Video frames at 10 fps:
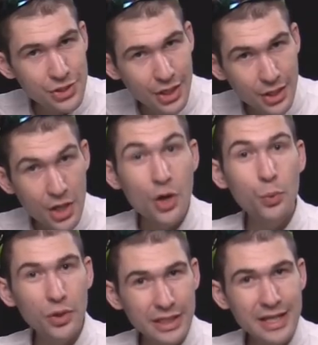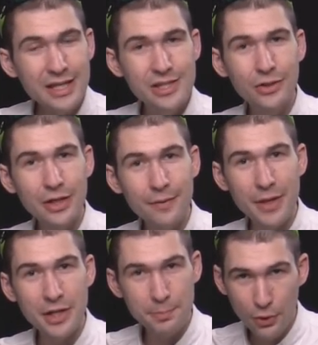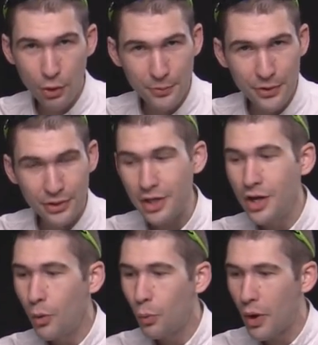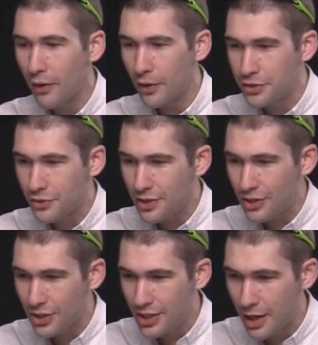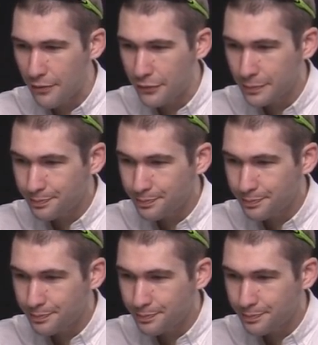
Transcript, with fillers: thick, will easily and appropriately wear underneath the cuff.